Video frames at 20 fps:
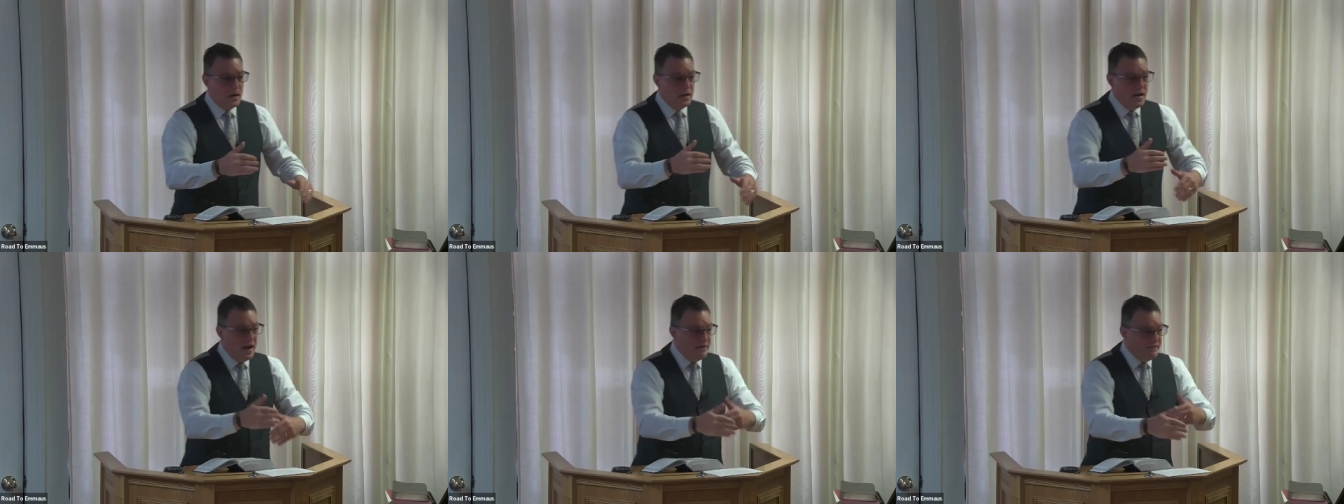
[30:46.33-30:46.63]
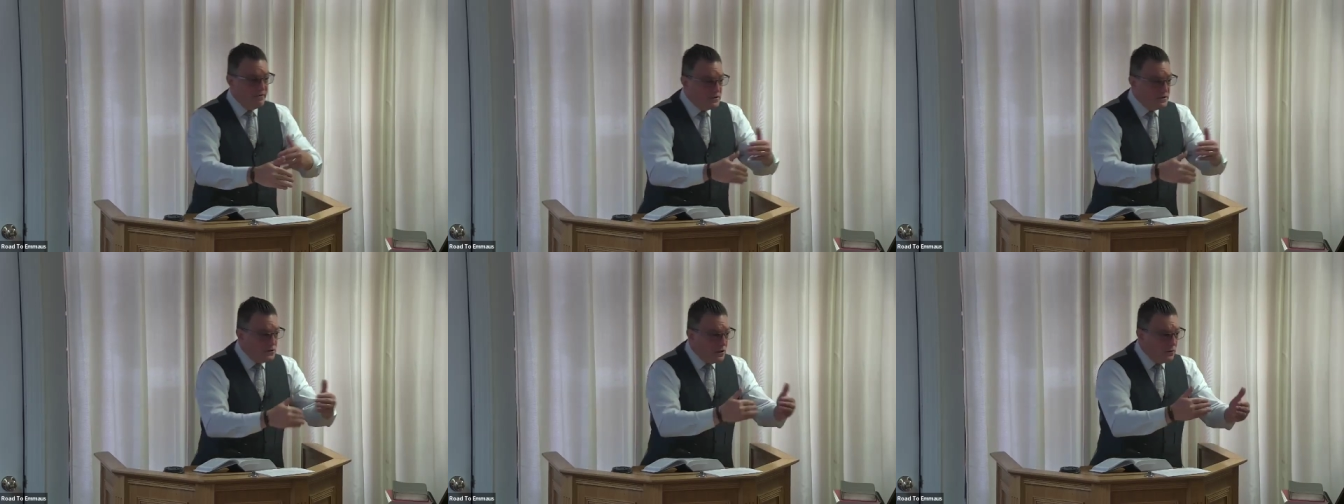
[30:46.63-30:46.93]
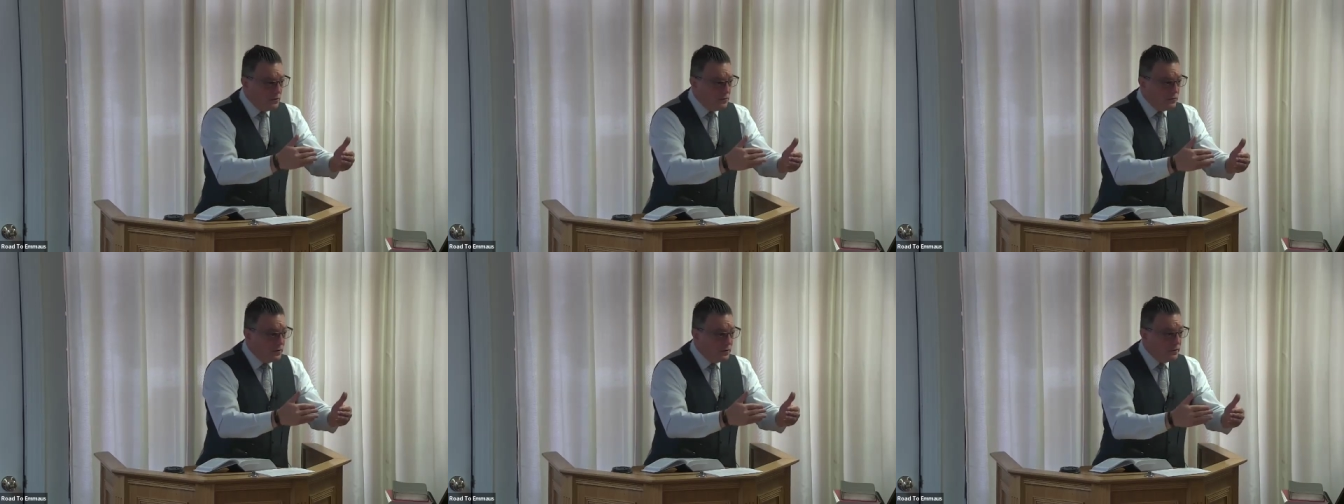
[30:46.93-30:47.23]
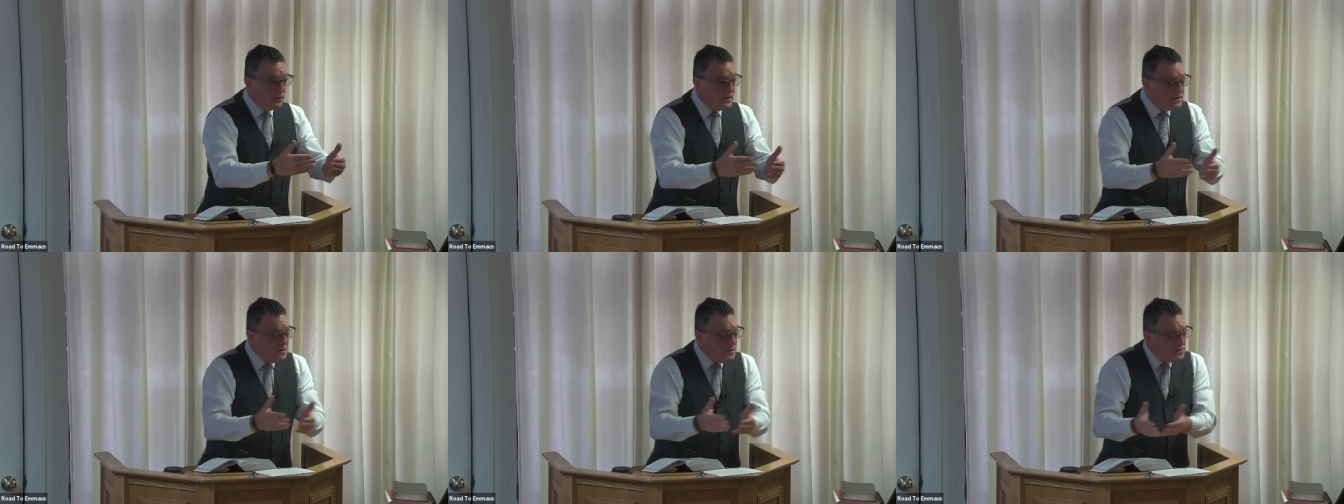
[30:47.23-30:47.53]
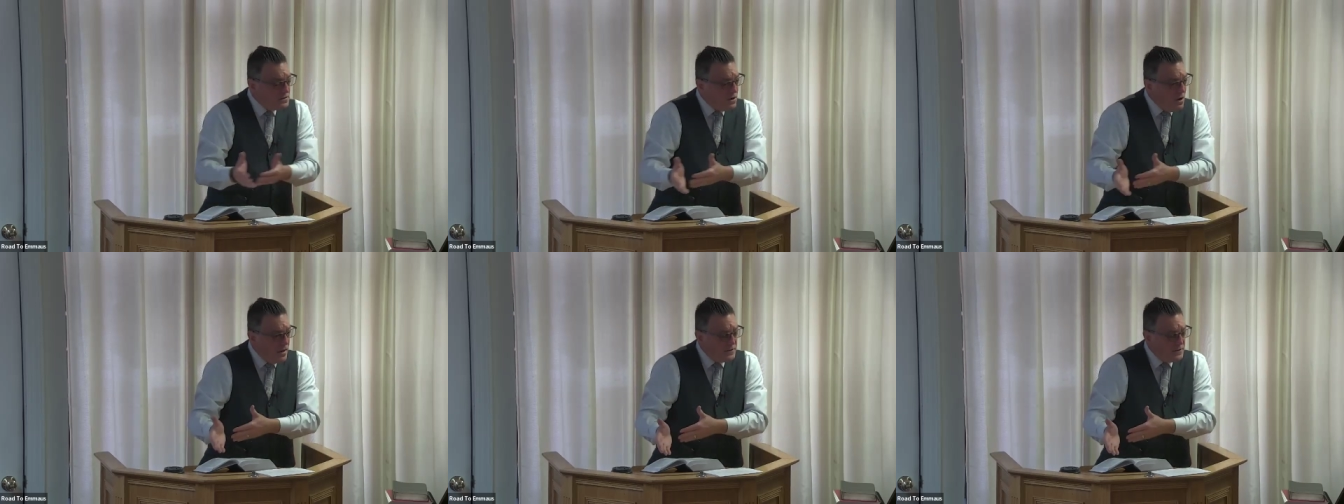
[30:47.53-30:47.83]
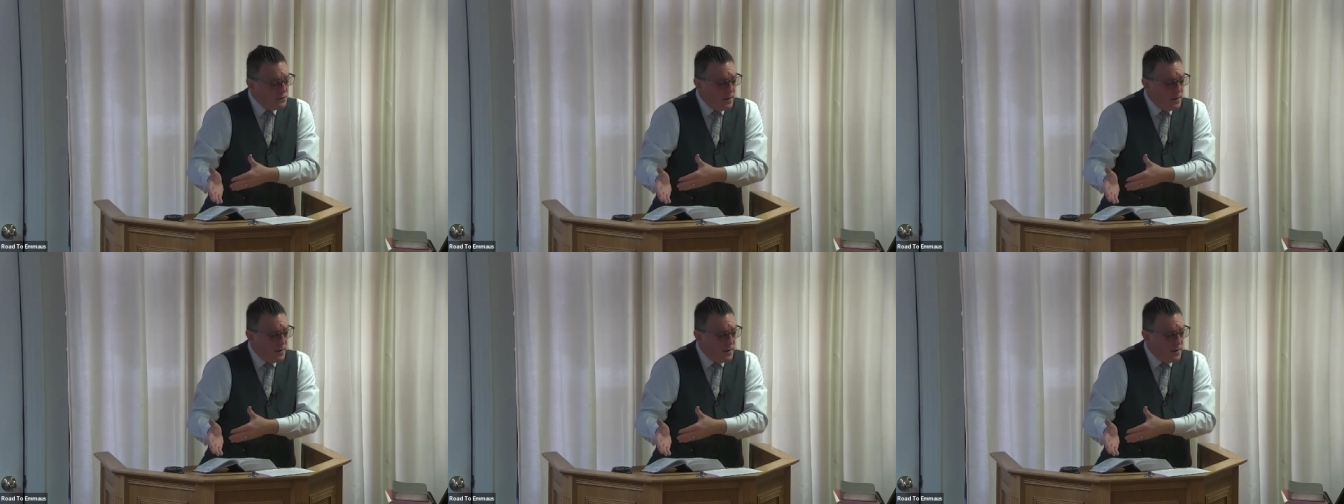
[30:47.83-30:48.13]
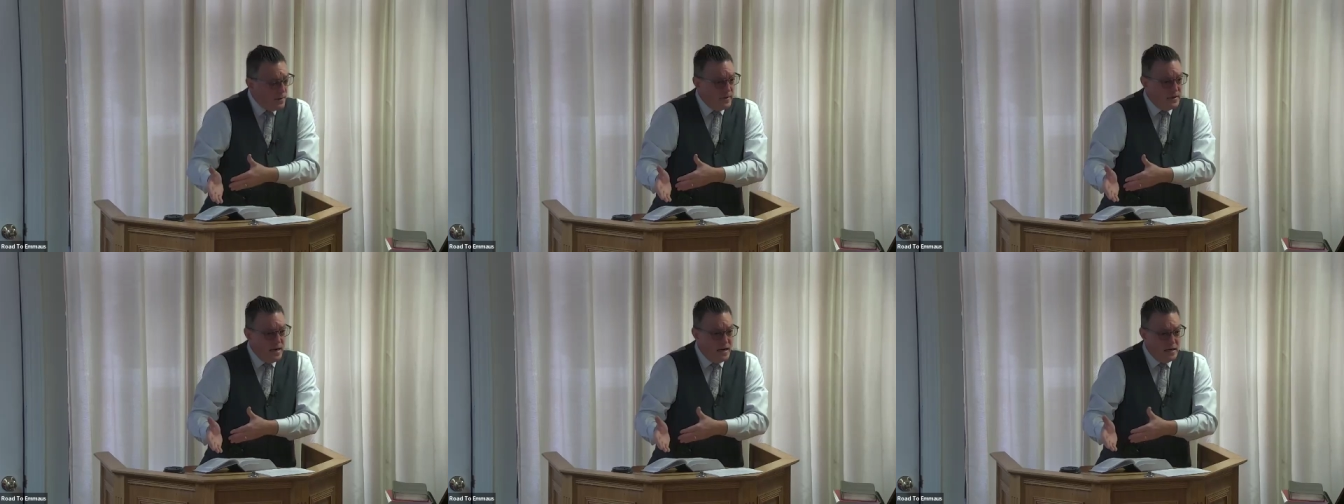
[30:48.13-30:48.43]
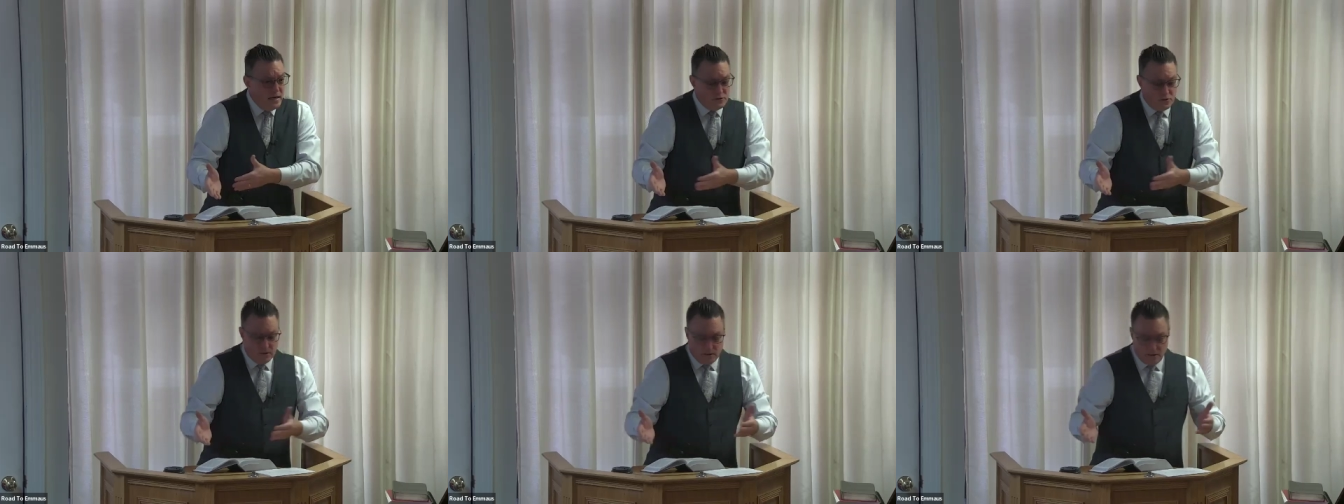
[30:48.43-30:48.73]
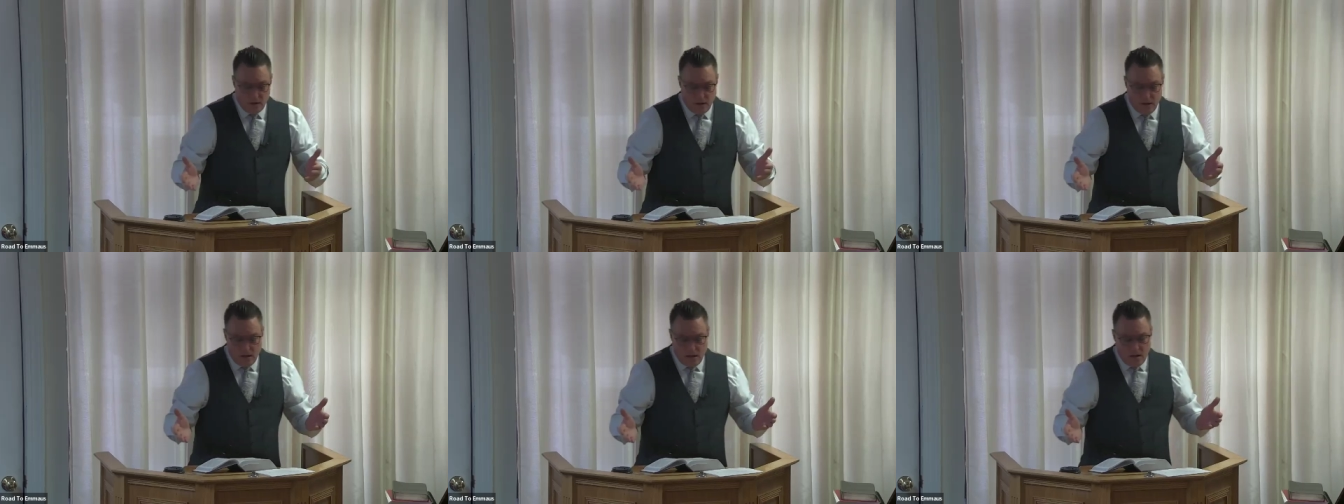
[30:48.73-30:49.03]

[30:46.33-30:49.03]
and having children. This is God's recommendation.